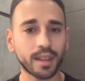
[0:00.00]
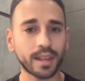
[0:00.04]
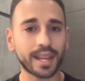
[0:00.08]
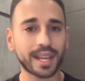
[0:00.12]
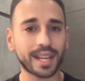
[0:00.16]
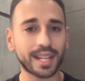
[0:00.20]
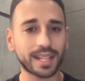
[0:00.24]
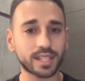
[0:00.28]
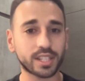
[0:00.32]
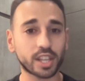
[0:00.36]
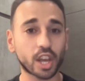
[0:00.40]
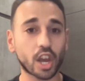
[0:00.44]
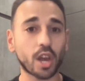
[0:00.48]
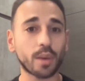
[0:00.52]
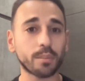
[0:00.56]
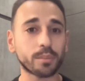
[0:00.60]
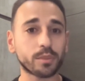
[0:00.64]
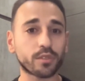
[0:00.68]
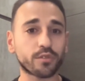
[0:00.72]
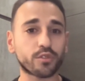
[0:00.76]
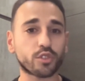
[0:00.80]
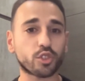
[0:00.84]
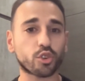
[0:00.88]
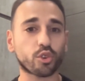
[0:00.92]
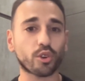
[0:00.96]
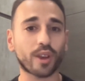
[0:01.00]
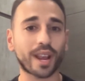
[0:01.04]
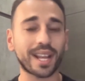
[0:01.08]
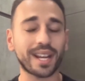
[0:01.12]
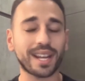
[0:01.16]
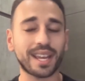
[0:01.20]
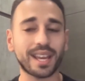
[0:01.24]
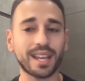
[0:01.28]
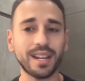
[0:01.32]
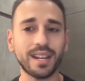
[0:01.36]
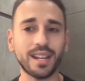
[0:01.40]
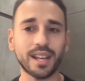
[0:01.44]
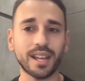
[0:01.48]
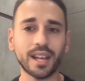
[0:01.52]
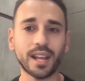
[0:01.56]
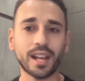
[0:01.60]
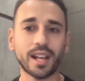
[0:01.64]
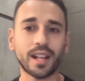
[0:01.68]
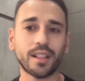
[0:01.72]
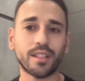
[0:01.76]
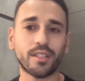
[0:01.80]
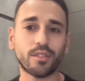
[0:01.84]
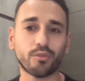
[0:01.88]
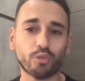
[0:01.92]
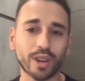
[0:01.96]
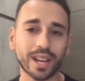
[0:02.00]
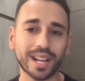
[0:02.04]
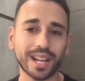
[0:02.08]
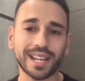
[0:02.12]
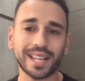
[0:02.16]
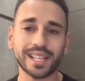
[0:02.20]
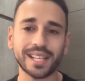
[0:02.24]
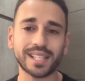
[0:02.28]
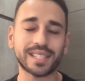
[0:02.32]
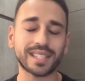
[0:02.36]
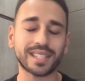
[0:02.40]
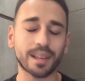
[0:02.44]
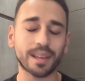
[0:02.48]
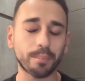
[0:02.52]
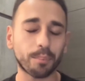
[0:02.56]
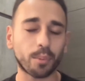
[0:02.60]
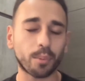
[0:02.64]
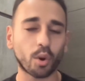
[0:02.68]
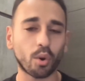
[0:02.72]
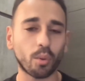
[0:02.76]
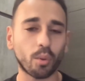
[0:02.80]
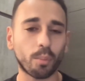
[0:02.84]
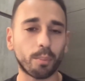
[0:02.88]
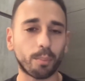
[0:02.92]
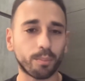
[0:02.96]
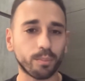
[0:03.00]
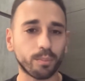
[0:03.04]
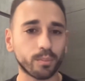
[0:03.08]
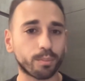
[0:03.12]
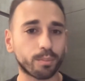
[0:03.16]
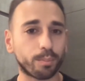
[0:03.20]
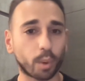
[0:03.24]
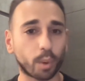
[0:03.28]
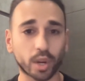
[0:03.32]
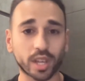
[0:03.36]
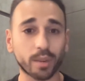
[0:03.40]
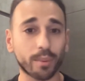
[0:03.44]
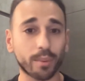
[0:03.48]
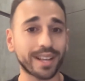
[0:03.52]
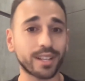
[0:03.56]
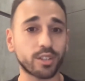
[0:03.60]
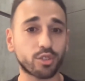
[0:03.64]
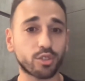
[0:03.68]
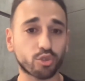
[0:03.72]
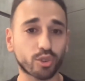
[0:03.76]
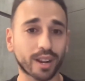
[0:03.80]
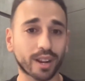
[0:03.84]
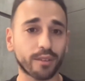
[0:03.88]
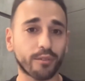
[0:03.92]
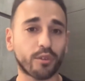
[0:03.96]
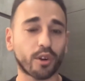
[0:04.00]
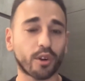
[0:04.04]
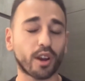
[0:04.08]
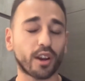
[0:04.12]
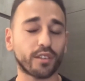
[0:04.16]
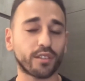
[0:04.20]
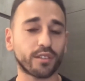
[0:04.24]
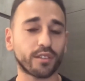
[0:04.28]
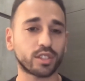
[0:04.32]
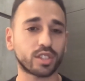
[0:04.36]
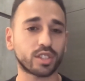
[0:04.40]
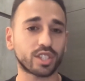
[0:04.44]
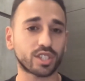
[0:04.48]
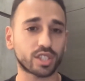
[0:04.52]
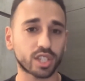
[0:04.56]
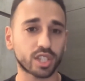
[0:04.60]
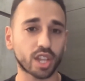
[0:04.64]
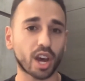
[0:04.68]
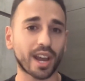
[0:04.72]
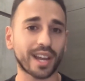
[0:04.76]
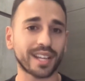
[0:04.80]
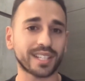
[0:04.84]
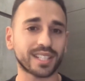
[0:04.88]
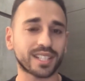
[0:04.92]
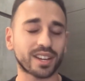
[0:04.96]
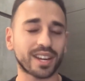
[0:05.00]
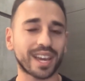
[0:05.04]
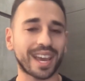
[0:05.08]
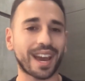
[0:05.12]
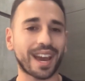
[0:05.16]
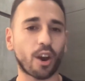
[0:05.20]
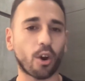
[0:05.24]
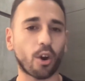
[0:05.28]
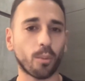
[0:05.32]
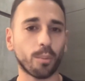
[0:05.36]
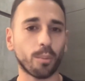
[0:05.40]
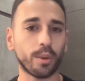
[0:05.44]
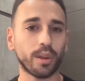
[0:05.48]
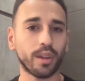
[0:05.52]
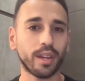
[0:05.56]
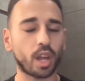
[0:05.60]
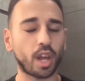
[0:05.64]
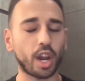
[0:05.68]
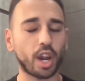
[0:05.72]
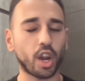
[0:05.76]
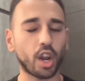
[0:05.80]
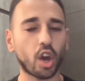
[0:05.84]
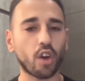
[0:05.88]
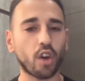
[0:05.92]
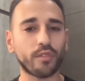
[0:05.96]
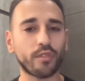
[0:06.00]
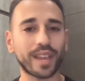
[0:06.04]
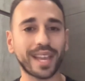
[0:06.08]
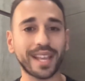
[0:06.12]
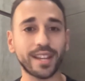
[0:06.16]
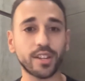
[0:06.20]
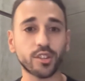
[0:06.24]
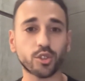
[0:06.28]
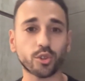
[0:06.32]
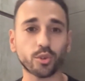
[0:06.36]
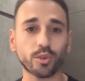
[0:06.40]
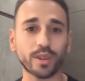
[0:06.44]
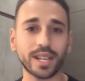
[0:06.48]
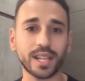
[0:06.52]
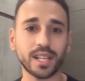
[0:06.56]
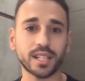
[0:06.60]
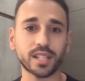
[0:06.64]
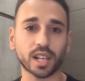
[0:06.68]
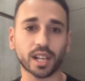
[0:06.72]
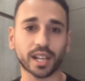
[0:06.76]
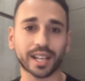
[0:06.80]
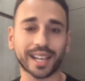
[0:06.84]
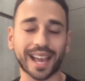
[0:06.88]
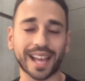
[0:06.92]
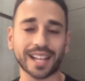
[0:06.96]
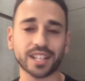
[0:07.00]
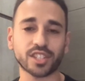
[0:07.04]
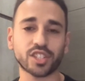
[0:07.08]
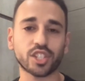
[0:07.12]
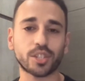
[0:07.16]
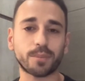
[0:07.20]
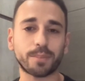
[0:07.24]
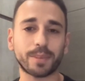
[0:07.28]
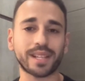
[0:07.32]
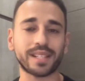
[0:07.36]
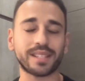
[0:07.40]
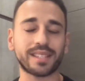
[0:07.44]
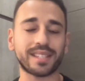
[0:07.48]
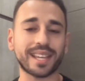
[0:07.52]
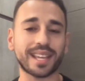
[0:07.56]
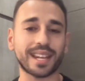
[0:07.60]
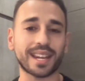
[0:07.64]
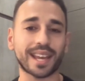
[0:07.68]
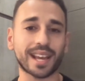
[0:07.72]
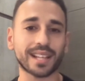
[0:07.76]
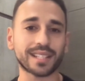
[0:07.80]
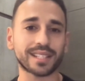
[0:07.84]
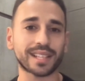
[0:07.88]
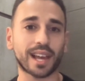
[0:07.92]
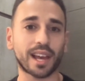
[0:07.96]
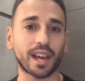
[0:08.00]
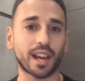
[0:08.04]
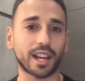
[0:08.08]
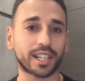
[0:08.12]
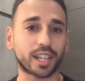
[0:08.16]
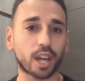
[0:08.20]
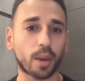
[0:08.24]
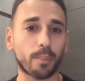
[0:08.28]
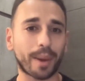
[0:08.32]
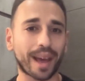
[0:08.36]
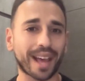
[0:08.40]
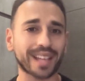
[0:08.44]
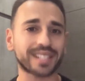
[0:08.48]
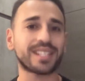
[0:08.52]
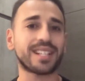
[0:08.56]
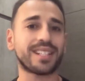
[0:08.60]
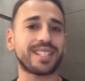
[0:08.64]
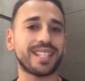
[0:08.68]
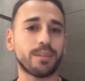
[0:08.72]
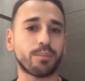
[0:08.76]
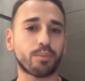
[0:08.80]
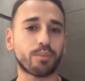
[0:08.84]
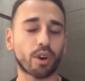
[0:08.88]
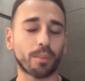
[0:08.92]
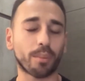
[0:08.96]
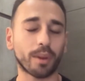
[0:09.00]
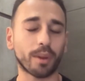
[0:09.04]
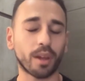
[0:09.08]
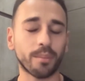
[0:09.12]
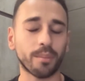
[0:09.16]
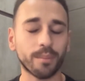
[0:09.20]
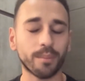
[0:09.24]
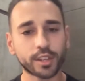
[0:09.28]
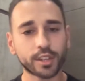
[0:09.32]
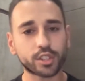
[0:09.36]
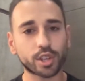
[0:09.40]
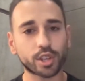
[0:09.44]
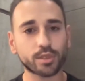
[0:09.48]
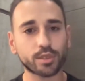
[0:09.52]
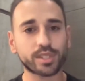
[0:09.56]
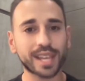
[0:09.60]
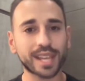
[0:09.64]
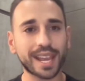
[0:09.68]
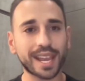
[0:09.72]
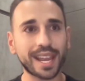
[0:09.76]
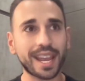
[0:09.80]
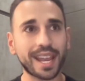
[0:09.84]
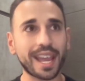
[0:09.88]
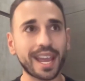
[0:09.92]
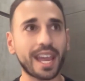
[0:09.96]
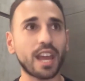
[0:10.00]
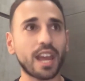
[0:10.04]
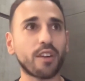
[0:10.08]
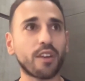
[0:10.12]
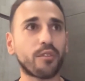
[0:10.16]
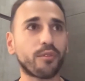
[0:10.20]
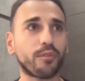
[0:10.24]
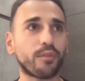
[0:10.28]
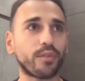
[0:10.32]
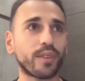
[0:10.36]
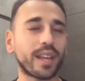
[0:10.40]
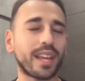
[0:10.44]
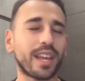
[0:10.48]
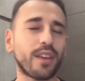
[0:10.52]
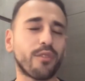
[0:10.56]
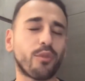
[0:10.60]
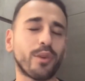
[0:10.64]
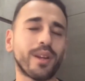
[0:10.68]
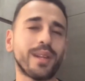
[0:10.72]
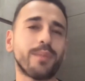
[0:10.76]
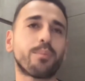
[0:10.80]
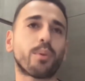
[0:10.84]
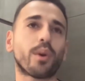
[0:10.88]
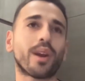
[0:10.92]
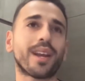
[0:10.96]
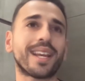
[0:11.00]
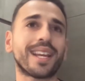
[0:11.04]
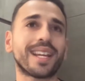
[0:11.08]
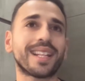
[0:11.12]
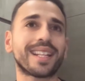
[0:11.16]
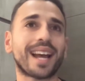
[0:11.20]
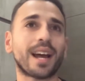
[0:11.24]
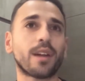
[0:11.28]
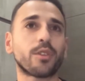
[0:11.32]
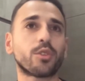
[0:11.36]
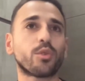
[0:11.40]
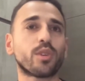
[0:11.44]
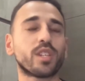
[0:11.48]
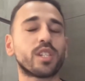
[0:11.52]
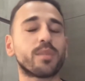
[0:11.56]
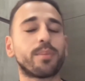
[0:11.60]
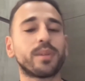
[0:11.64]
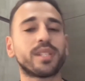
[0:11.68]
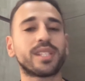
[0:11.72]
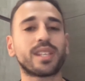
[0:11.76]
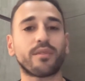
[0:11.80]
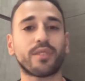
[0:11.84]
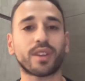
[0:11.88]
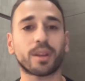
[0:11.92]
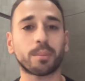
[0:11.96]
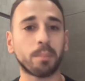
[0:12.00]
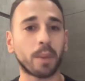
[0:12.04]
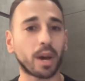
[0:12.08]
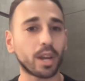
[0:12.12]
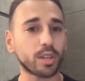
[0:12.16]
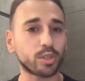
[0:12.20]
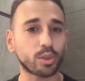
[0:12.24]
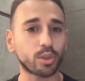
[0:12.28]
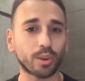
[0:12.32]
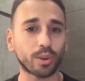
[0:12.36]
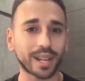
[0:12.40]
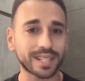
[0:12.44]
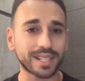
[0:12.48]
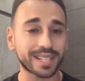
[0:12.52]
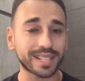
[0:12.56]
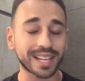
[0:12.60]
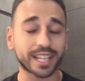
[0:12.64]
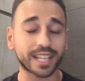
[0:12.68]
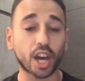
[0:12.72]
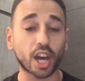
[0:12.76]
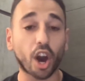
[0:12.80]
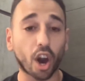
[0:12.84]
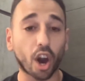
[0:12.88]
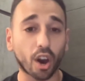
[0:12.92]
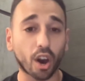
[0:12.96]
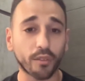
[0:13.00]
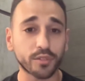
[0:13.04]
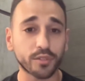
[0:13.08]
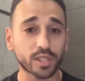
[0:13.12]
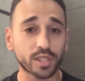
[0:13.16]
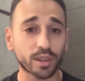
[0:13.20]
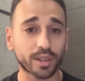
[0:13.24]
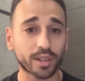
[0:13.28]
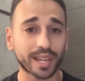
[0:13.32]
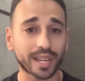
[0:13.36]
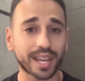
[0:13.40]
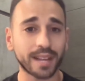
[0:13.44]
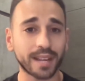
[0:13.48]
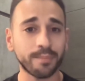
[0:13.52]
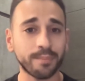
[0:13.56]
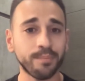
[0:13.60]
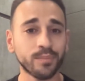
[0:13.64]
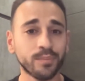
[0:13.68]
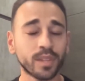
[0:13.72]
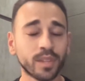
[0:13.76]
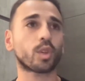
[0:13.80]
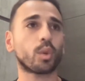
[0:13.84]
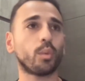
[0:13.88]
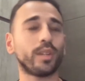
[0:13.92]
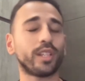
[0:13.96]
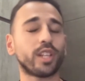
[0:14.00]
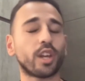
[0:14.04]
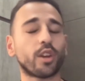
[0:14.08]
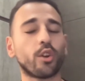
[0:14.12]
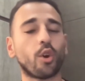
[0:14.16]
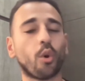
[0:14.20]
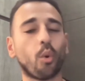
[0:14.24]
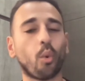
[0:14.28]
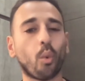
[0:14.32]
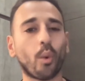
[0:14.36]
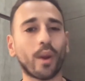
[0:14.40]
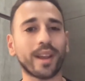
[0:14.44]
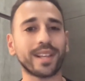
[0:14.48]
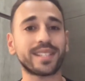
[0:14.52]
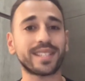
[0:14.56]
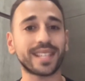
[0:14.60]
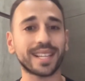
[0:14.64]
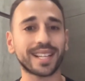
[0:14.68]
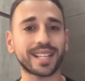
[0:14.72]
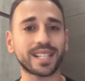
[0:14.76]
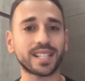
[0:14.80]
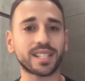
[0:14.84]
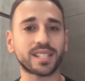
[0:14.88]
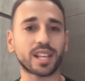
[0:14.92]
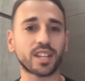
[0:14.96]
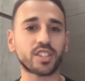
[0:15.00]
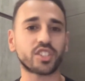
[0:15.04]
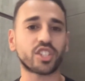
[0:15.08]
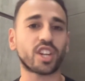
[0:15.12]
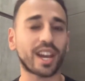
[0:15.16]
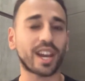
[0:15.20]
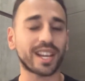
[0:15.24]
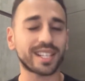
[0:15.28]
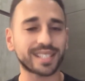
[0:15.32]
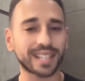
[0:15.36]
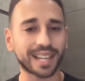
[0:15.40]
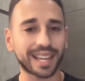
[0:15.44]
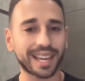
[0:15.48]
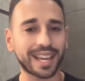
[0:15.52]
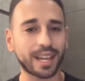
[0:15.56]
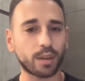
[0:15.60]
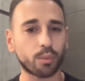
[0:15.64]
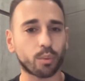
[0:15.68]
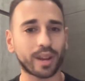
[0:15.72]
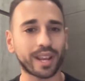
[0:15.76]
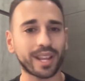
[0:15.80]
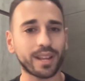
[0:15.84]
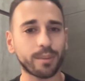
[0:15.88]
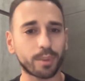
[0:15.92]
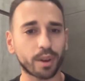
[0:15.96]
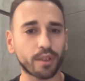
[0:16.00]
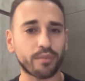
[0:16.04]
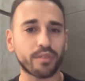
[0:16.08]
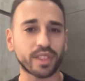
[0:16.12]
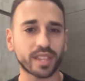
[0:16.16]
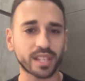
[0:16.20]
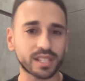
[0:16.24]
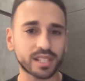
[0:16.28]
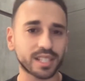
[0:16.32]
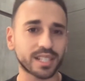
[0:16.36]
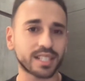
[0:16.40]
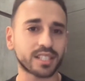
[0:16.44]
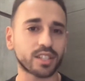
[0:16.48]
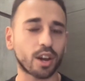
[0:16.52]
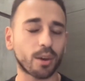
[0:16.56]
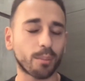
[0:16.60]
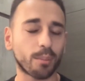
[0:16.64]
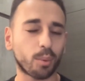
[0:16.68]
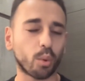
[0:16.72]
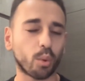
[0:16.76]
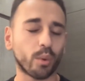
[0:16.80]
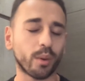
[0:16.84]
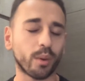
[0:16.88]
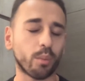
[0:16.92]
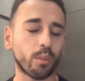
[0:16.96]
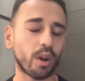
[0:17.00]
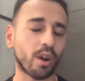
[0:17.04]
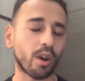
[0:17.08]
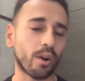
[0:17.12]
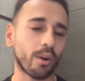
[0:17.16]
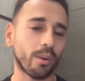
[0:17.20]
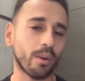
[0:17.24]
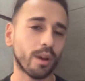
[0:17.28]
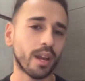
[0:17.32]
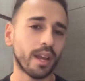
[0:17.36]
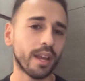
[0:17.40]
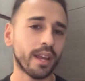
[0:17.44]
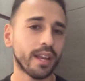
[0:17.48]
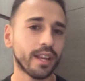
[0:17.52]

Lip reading: In terms of training, really simple body weight strength work to start is going to help. A lot of injuries can just be seen as a capacity problem. So say if we break it down to a specific muscle, let's say calves, okay? We don't always think in such an isolated way, but for this example, we will.